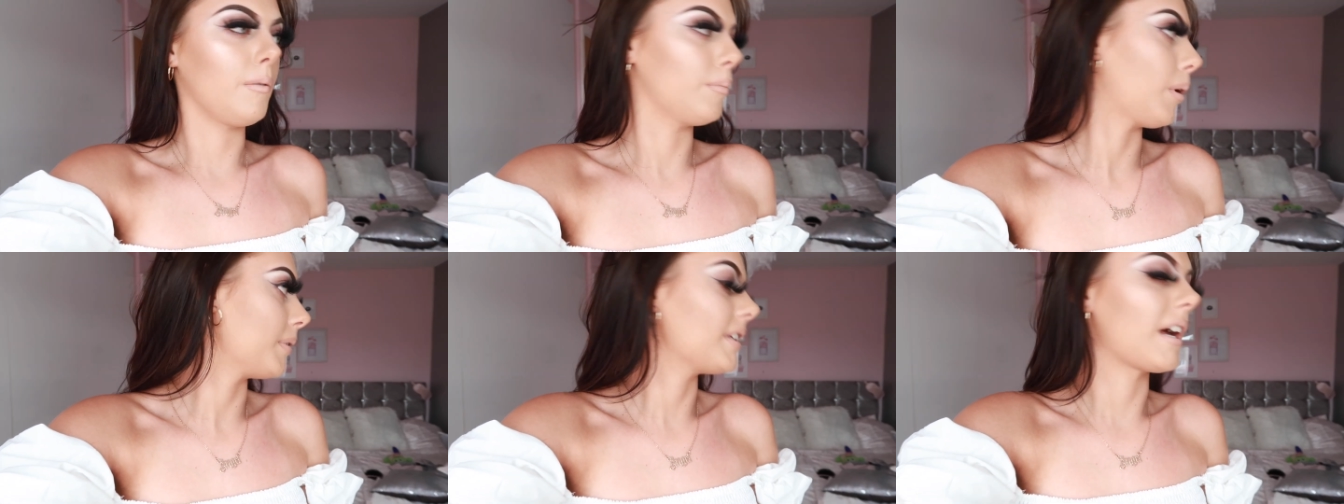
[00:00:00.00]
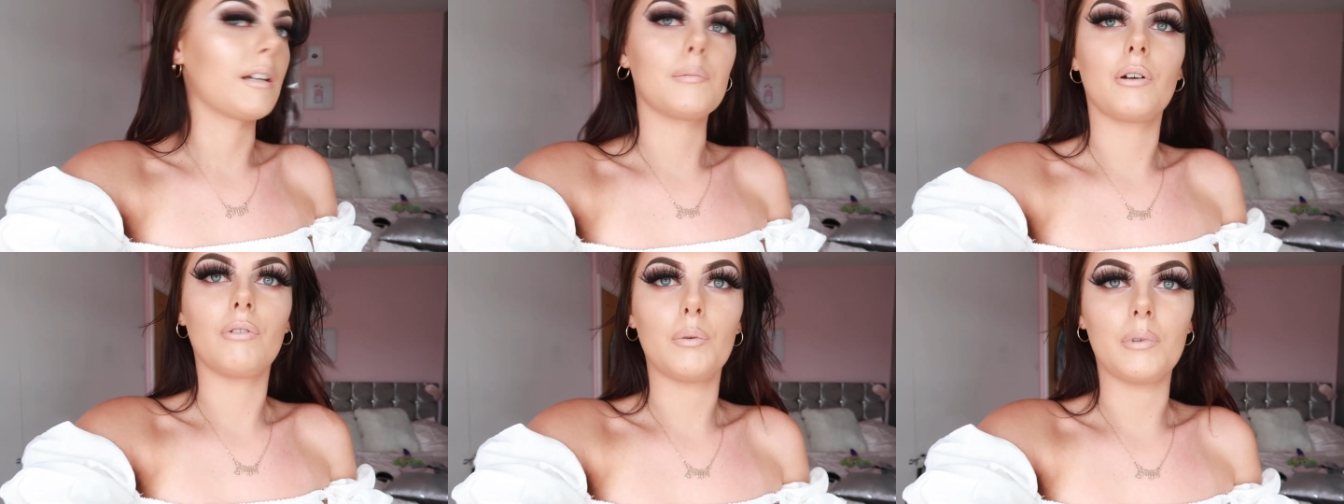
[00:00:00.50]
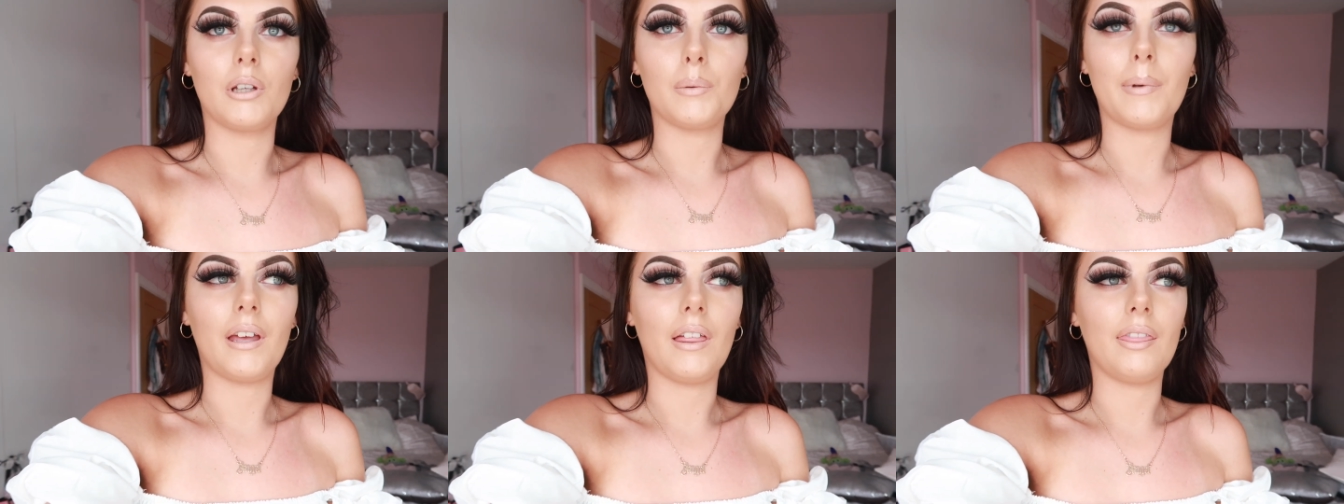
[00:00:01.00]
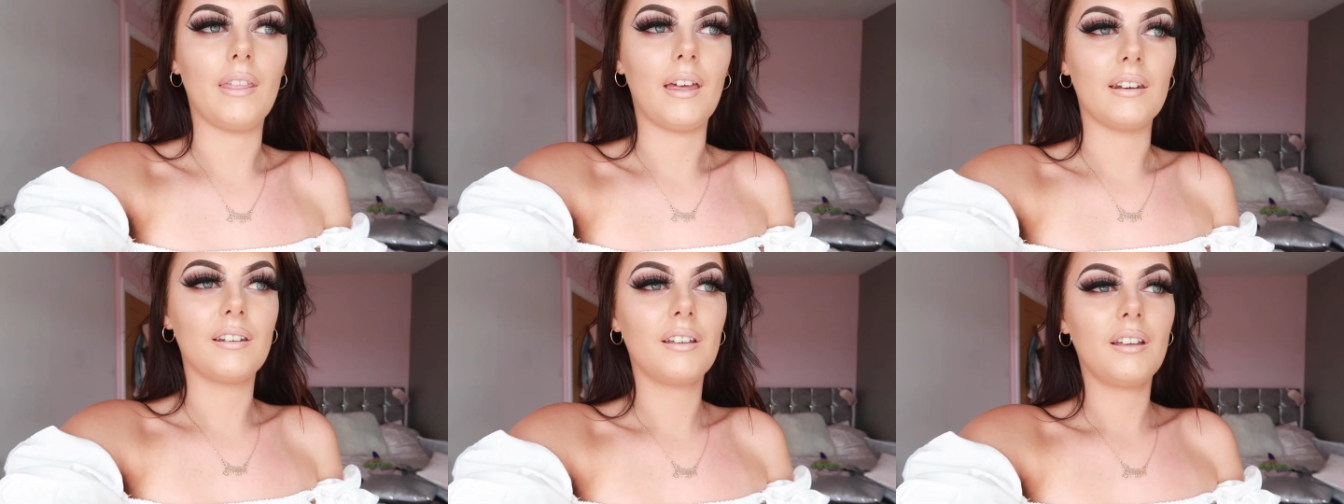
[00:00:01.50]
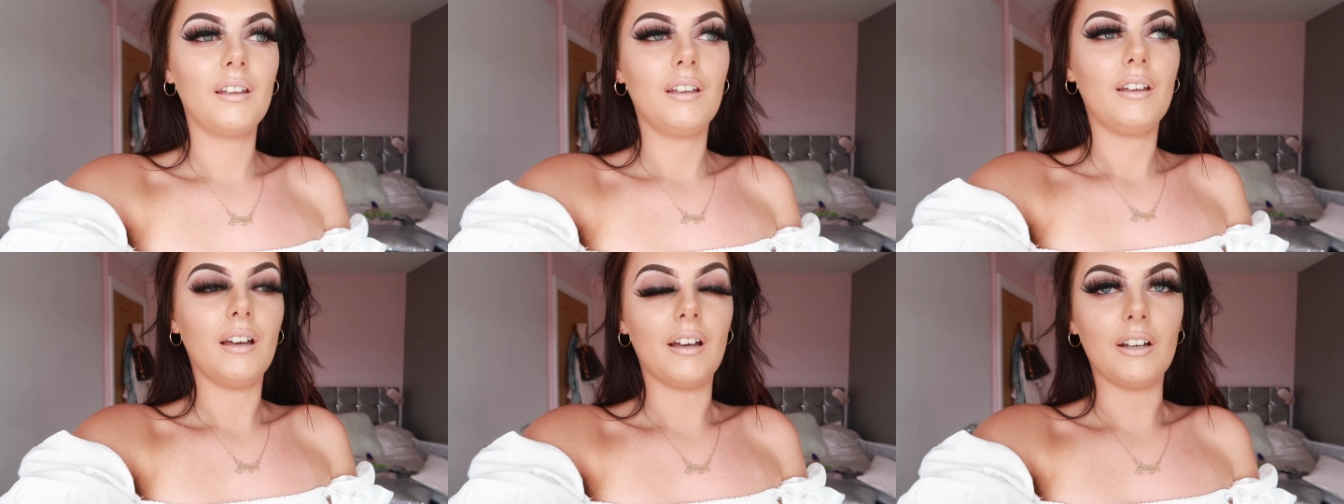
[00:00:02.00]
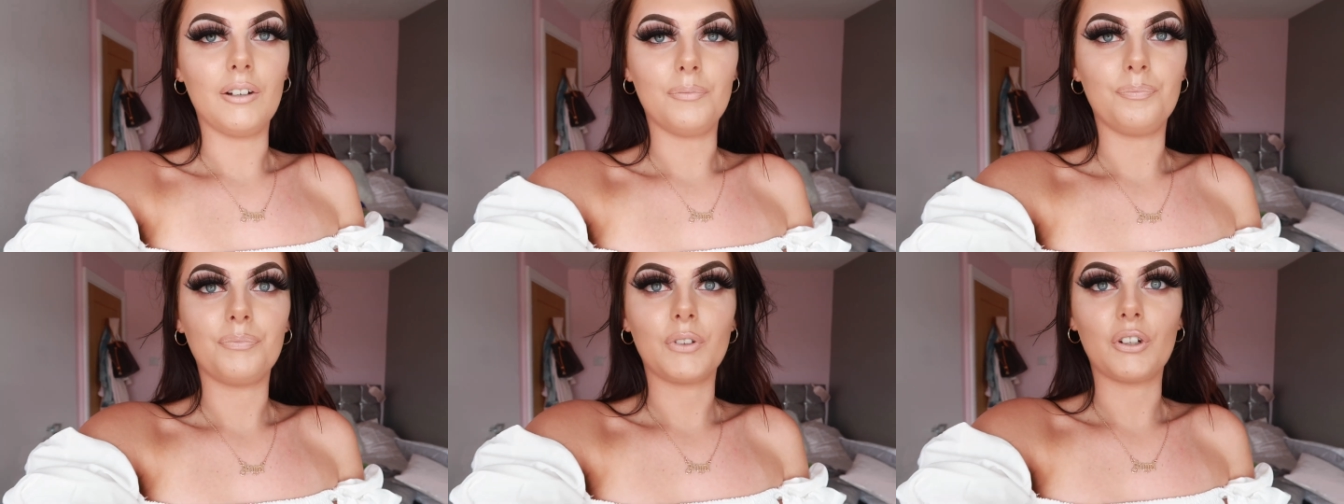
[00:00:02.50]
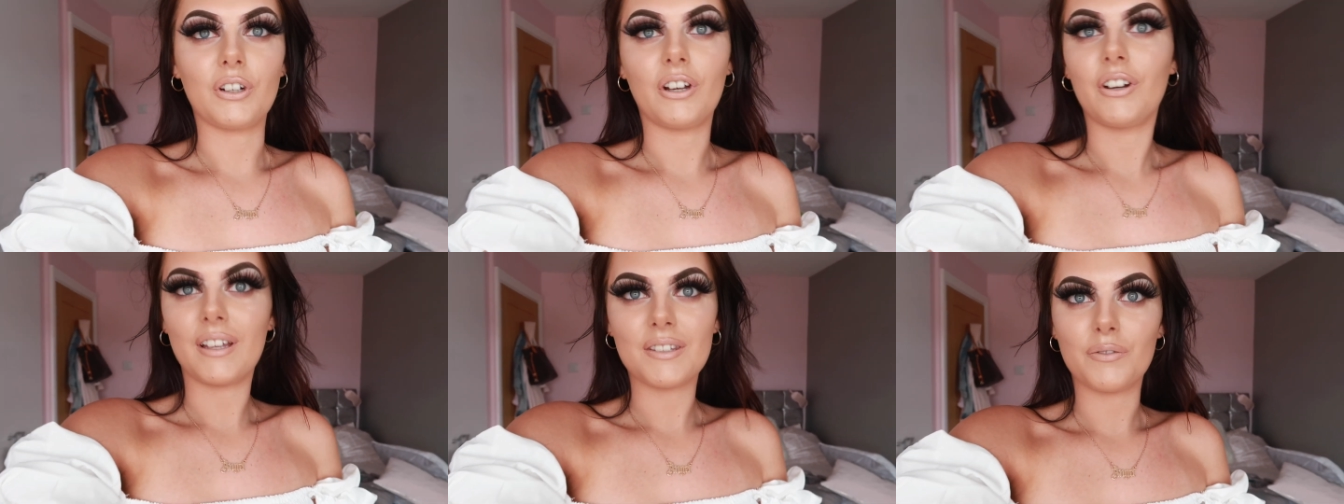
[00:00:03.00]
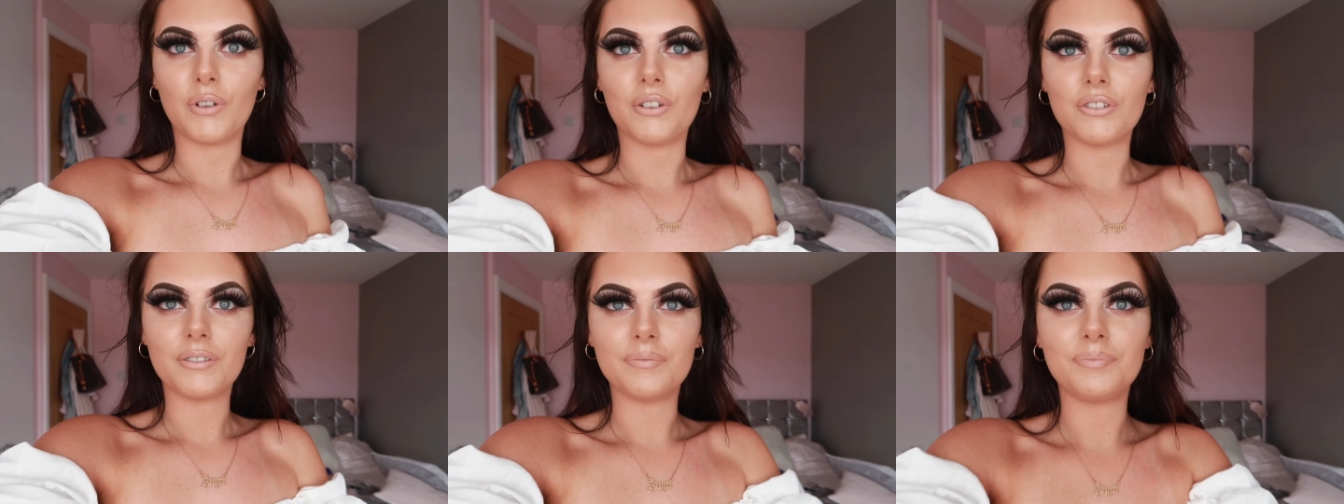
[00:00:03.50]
Probably tidy my room a little bit, and then I'm going to go and get some food.